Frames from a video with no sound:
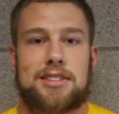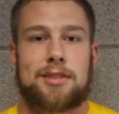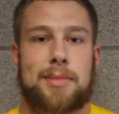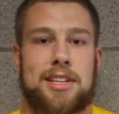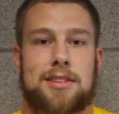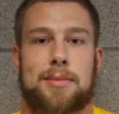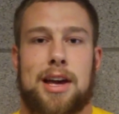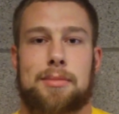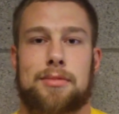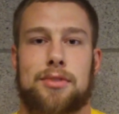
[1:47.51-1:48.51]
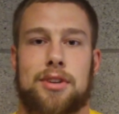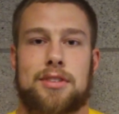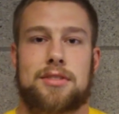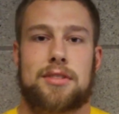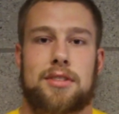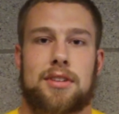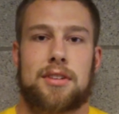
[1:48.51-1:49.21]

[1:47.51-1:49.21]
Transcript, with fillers: he can make something happen for us. And it's not